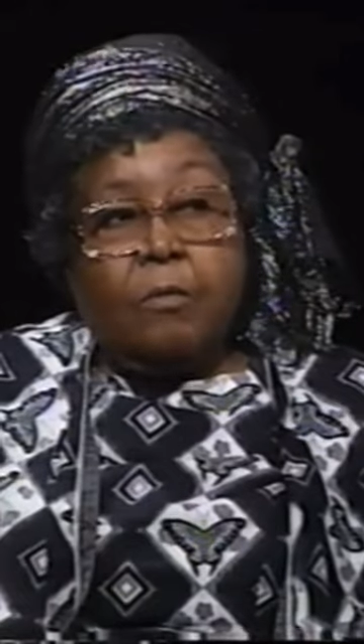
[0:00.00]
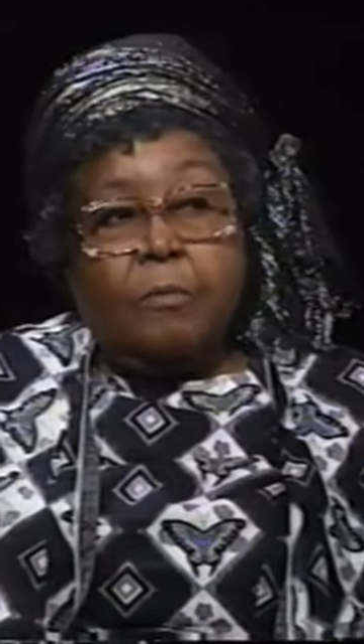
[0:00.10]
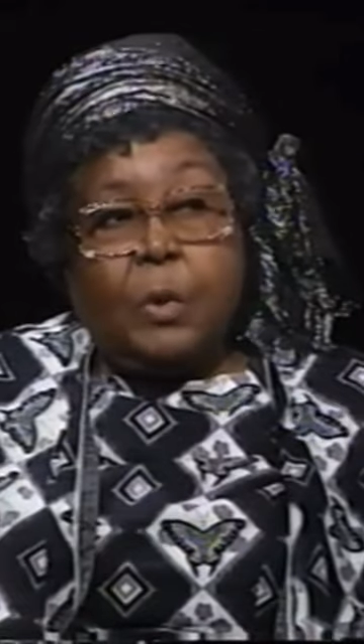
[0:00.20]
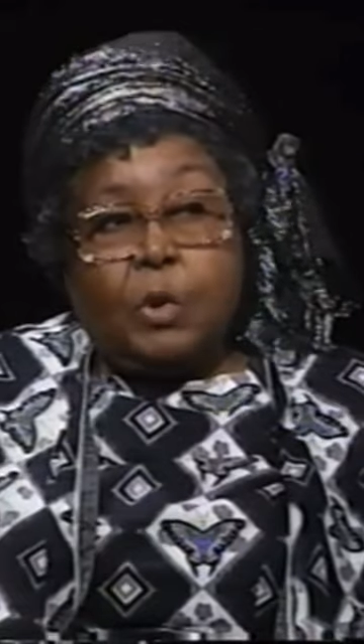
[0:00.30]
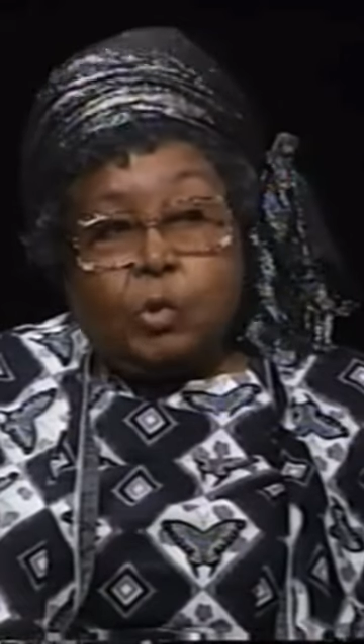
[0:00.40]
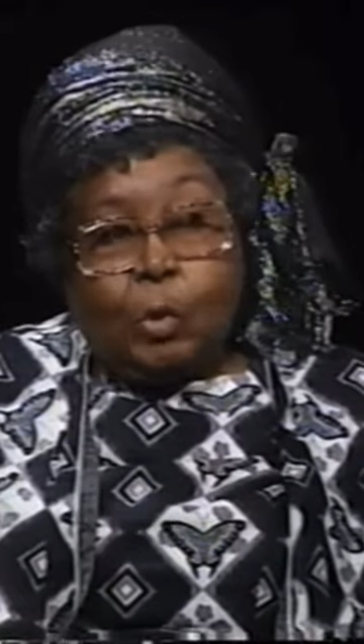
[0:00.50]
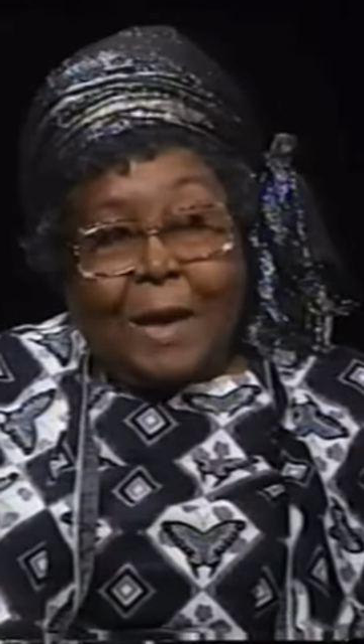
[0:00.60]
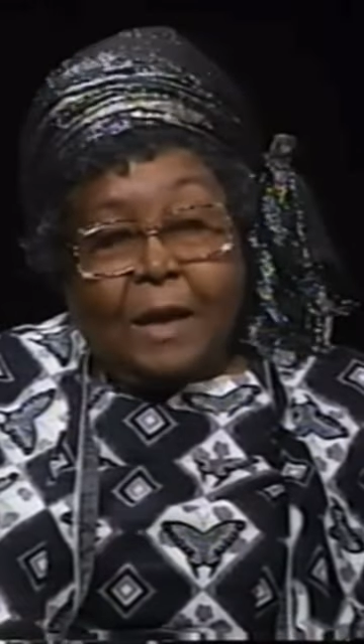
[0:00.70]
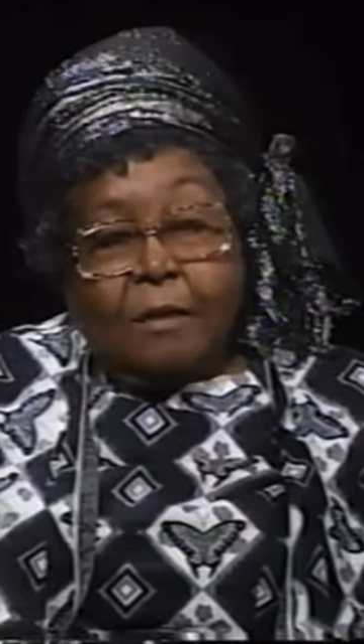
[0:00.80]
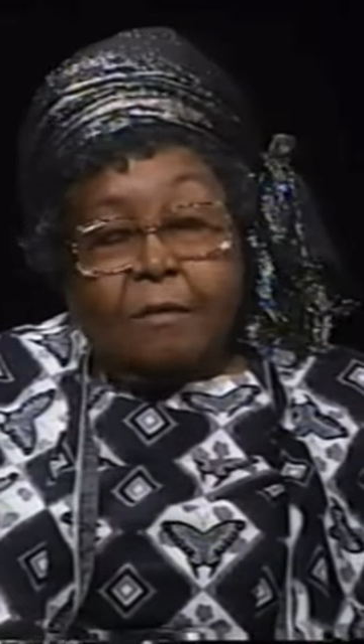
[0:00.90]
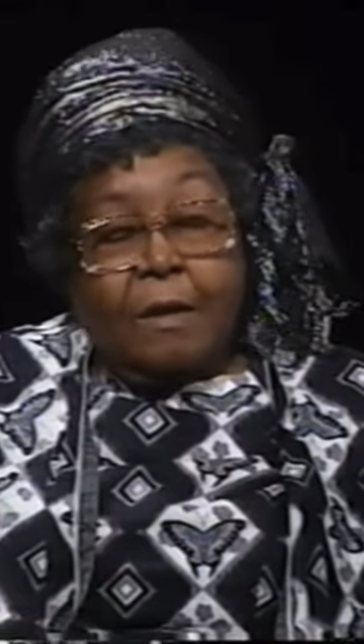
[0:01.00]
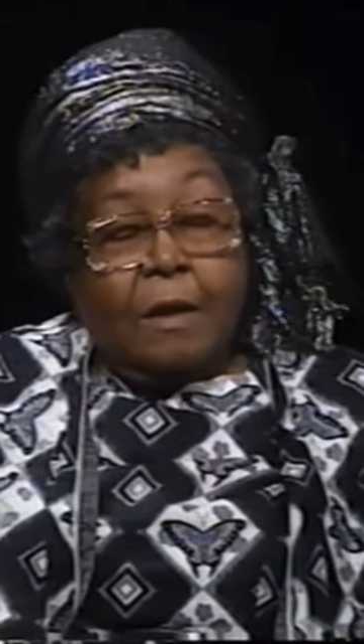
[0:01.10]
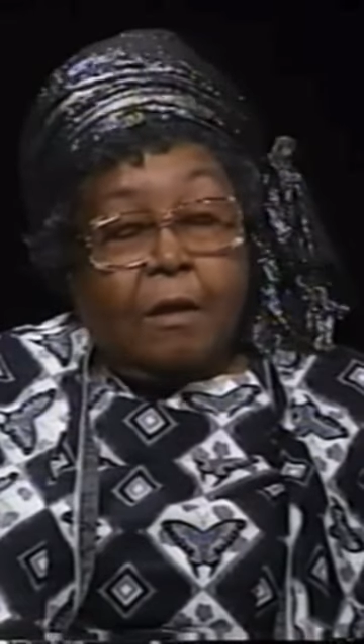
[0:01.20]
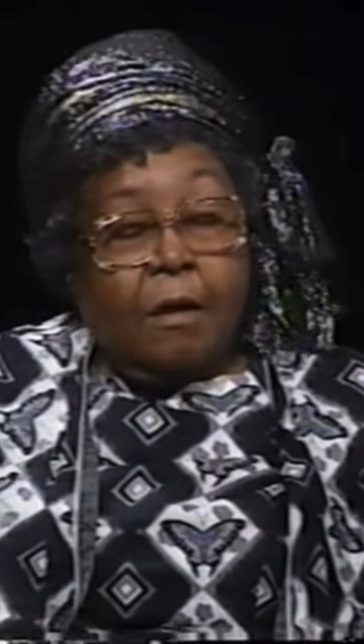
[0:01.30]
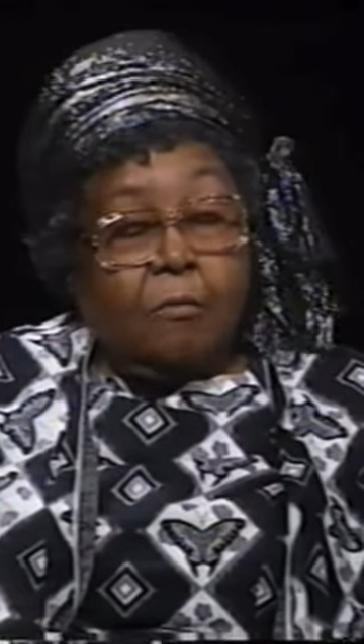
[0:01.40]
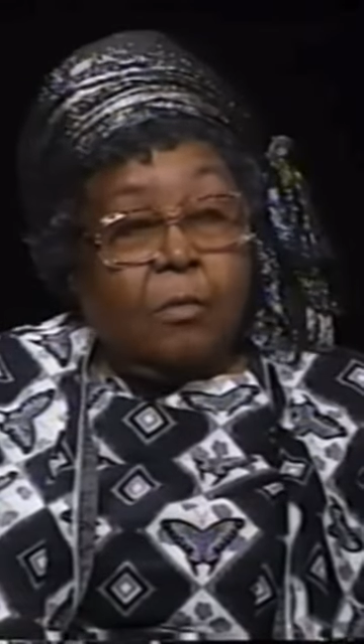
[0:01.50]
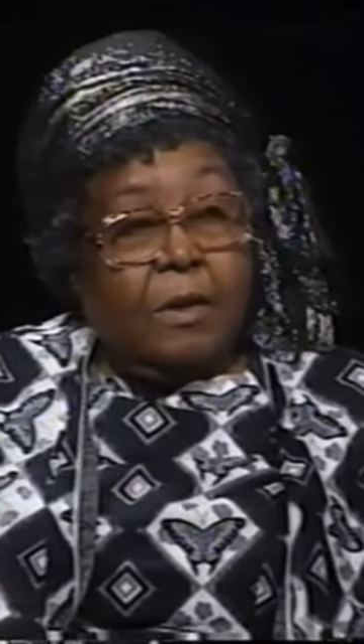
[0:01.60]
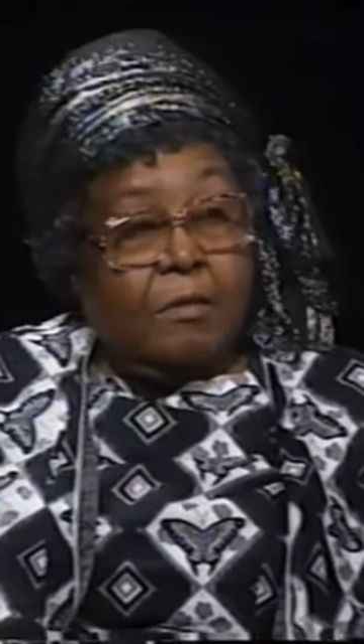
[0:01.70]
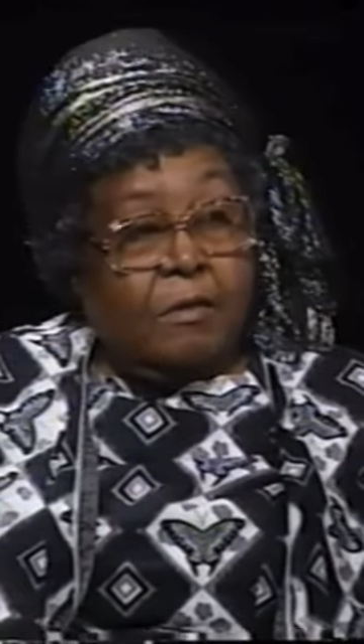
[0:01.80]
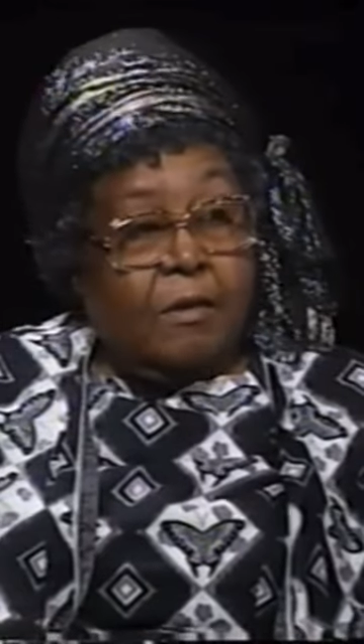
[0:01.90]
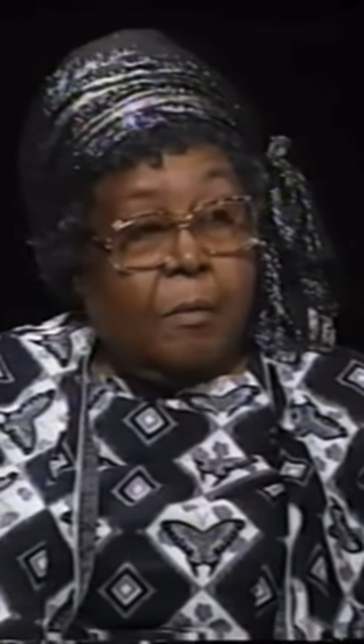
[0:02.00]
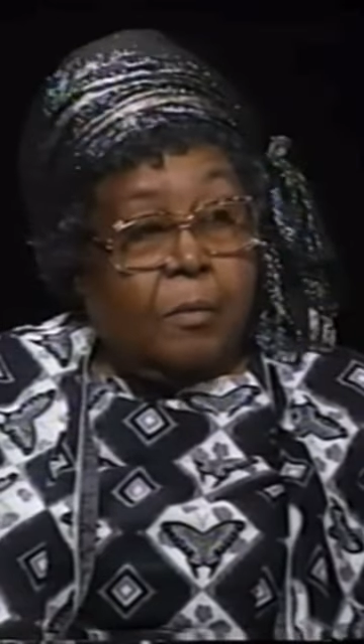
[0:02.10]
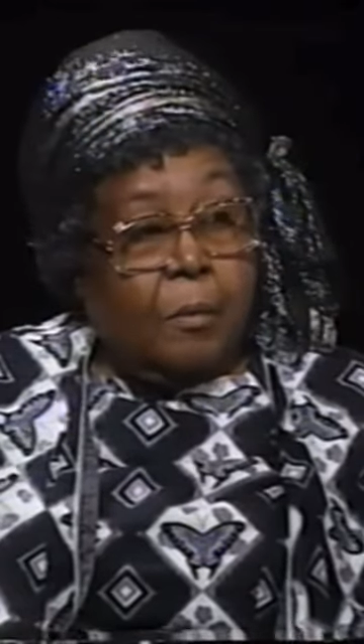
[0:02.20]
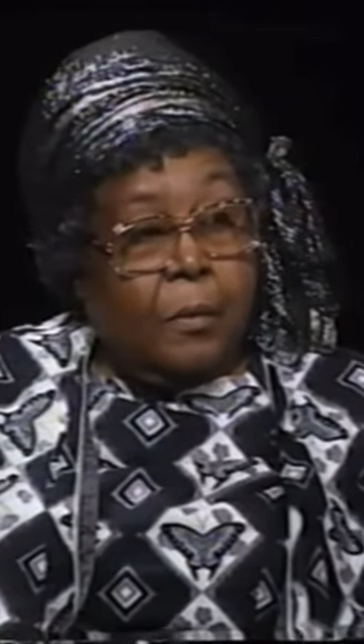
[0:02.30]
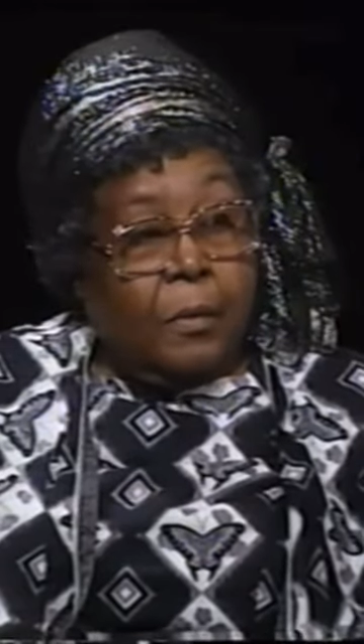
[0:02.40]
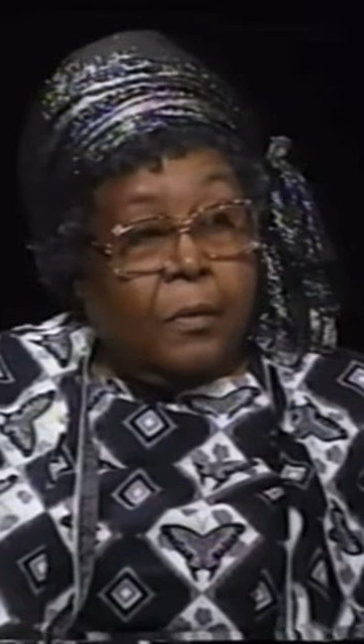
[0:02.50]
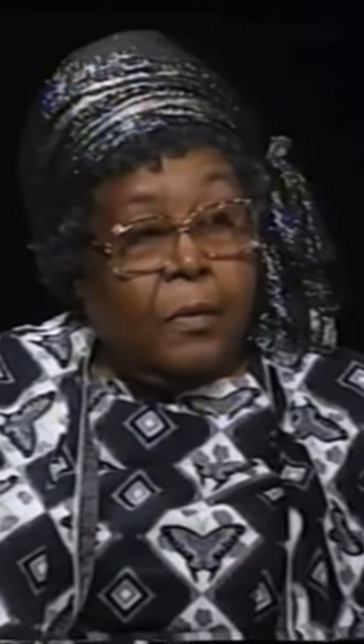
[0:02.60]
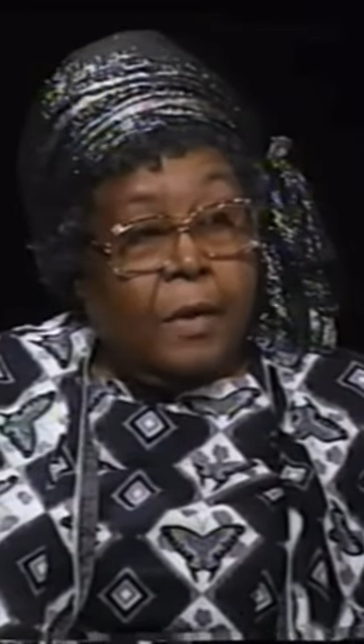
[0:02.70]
spirituality and art, were inseparable,